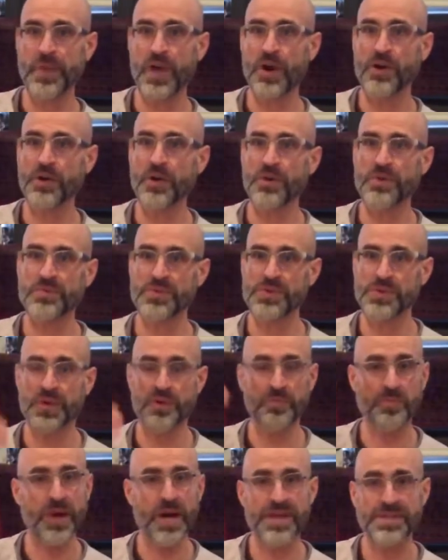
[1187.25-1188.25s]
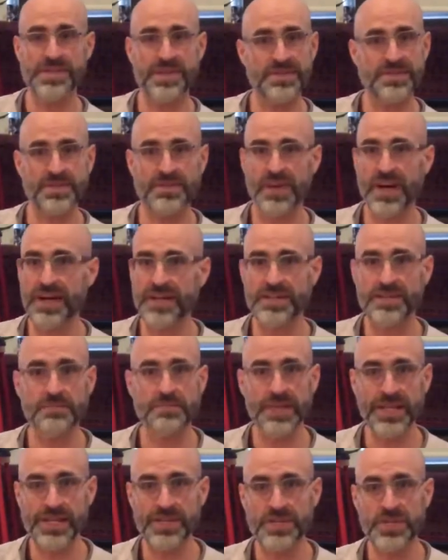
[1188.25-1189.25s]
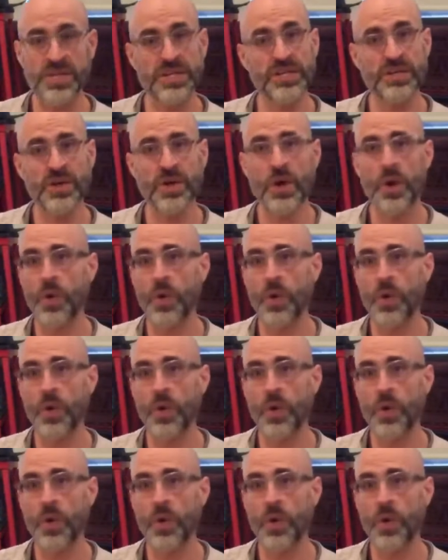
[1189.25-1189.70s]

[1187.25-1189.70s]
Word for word: our own sort of process of contemplation,